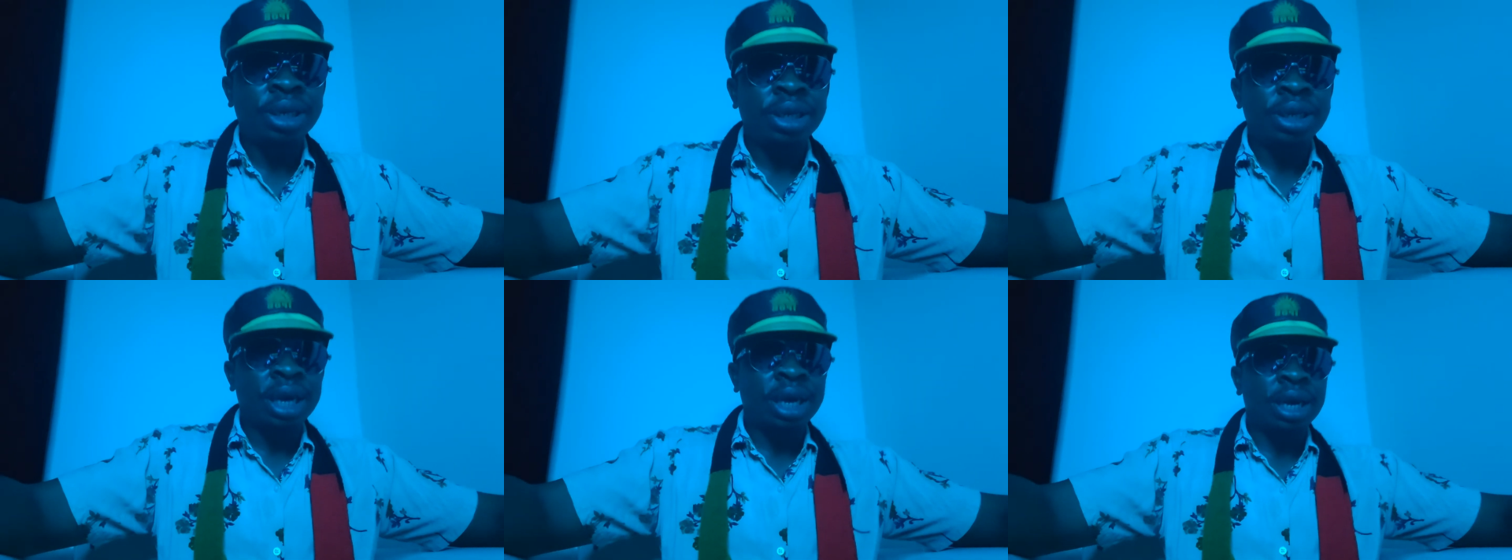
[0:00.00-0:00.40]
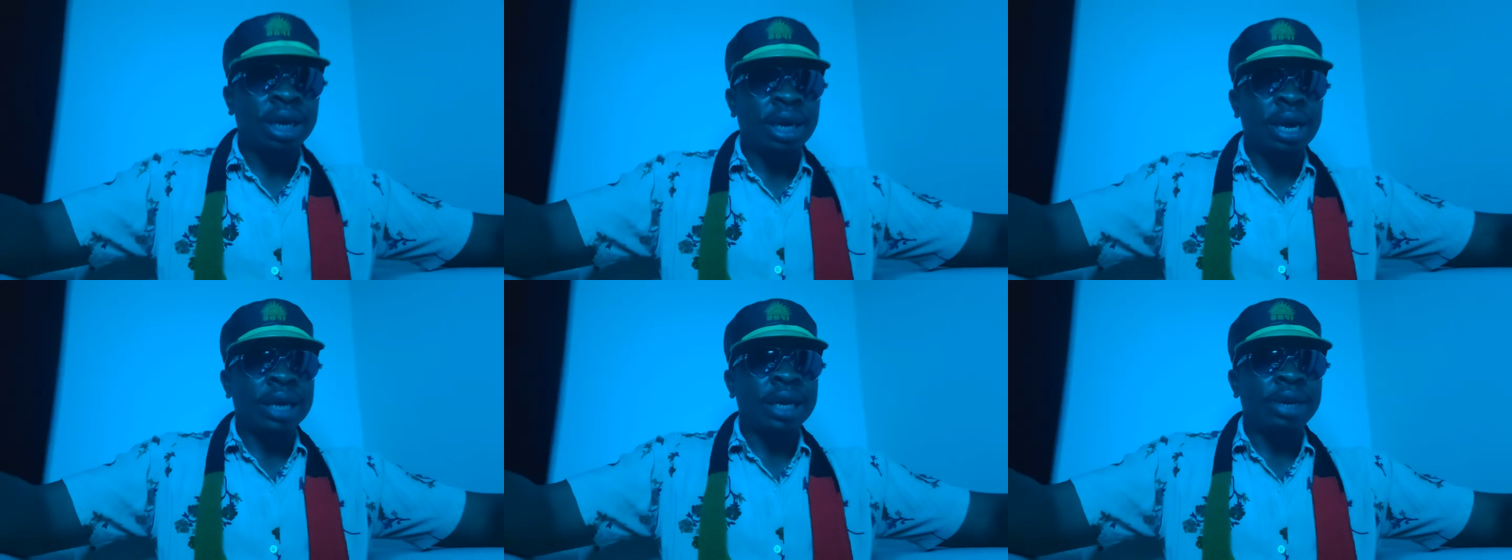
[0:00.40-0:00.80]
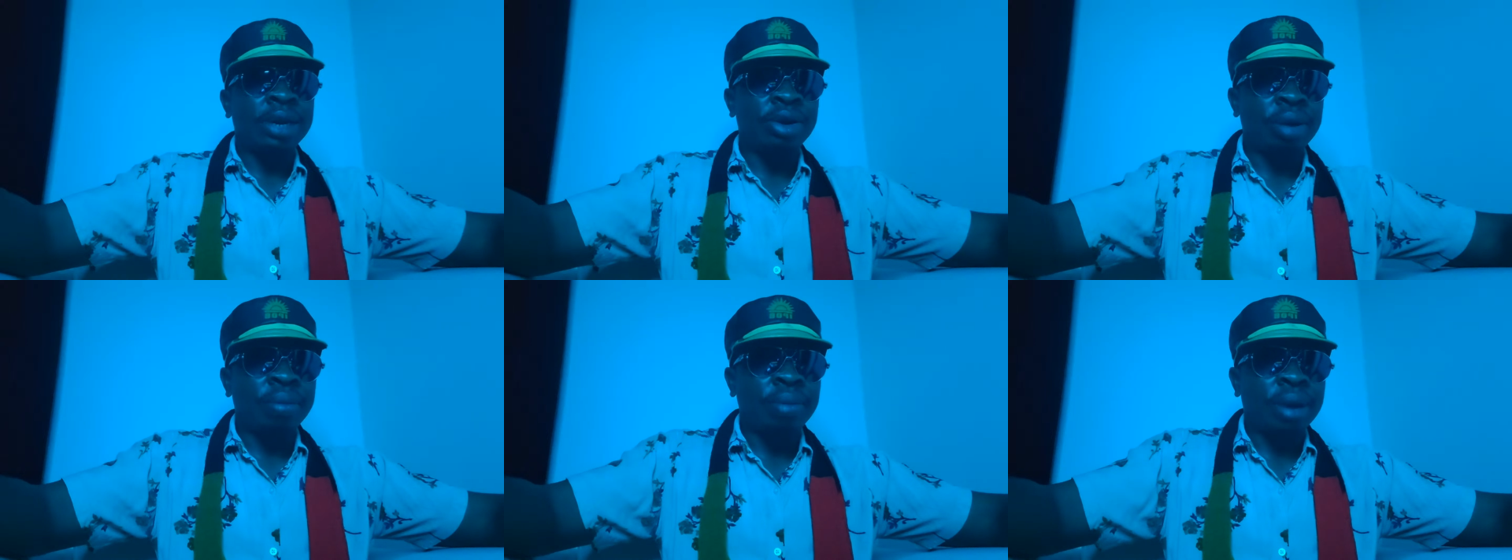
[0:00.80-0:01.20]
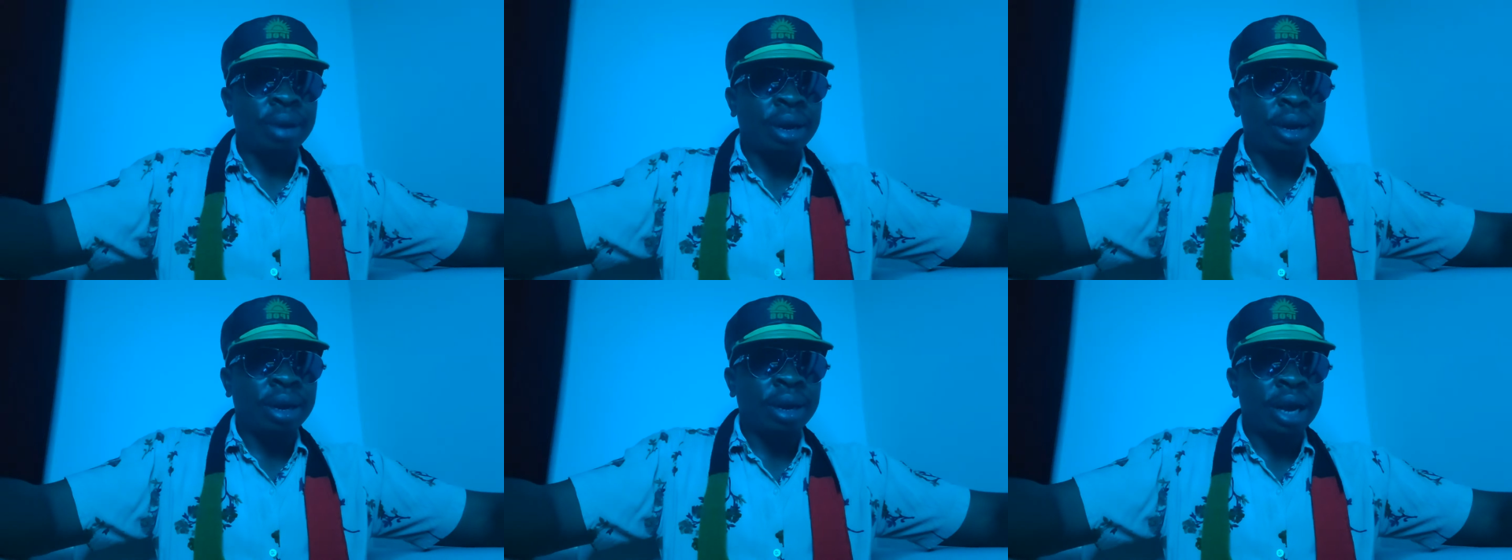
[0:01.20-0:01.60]
that
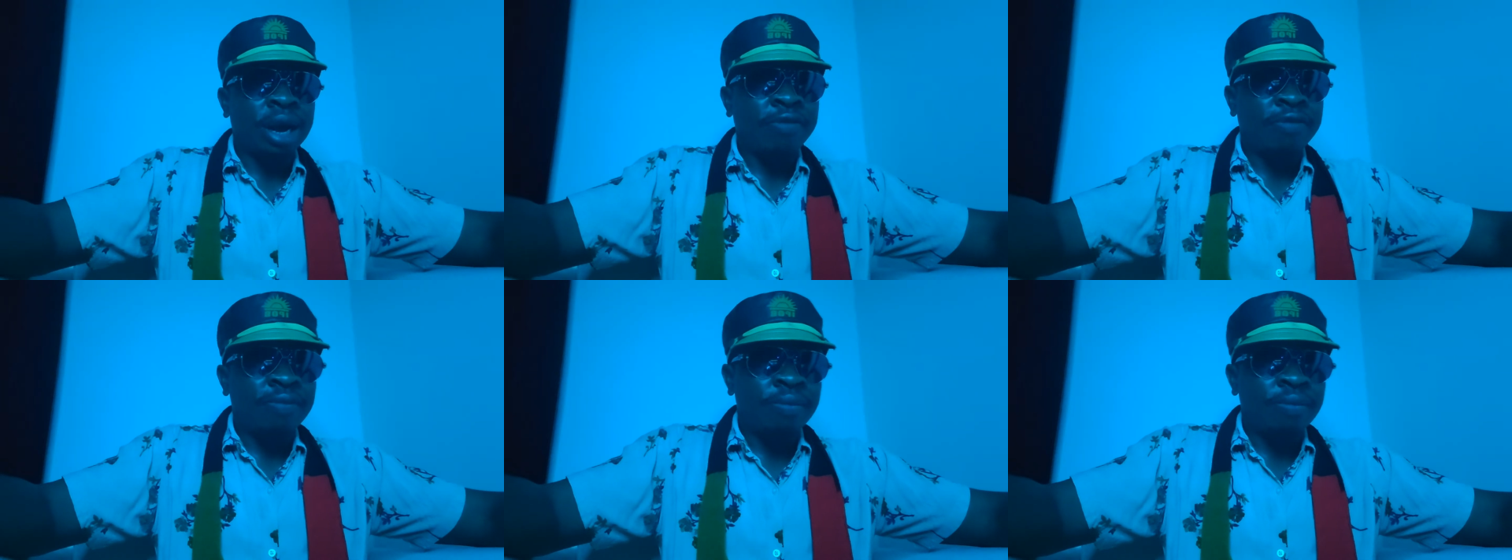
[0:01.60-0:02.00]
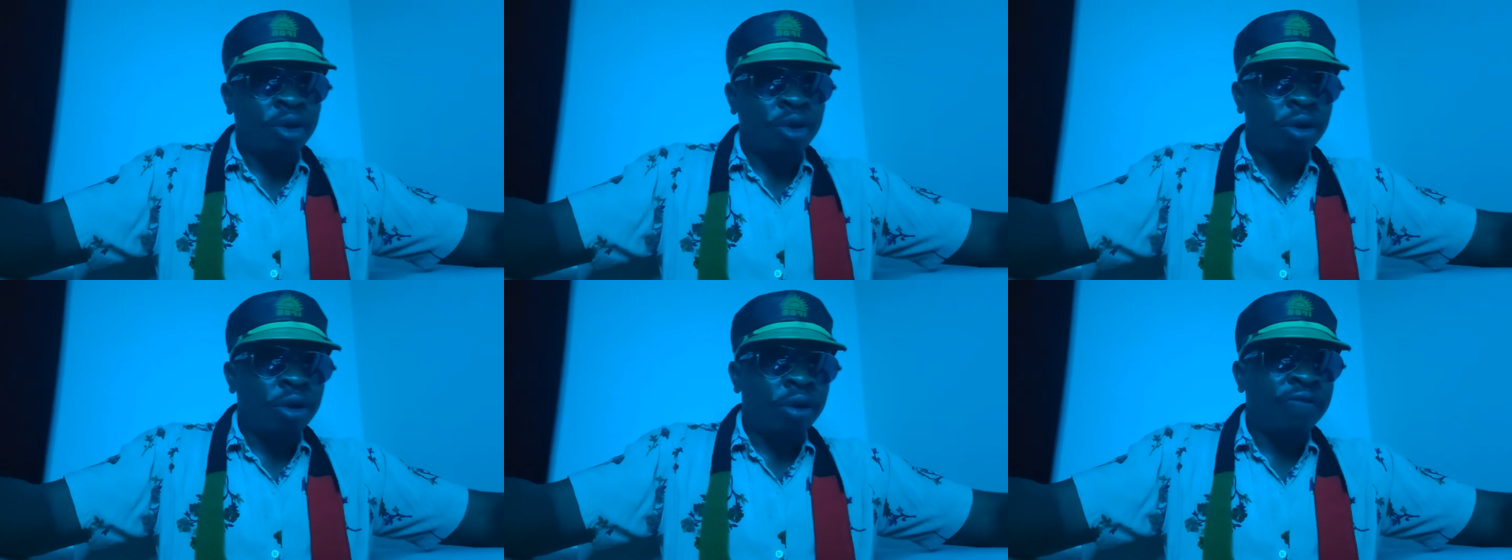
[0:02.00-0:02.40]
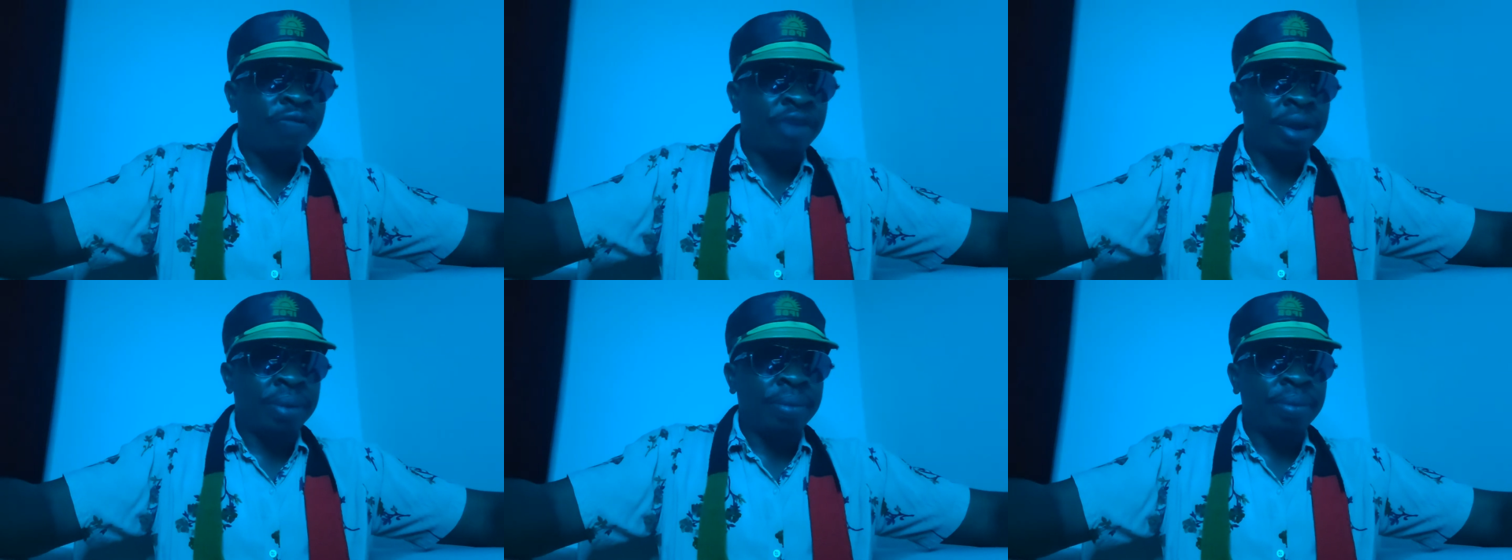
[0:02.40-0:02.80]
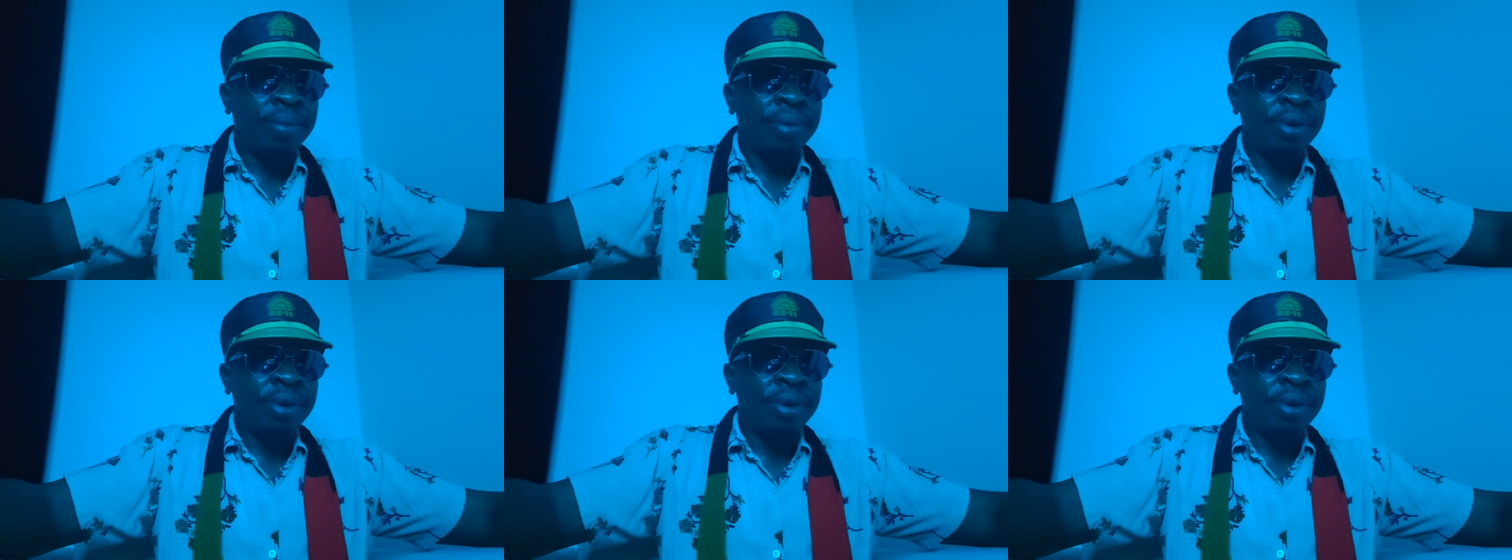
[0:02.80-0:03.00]
Adadioramma have more fame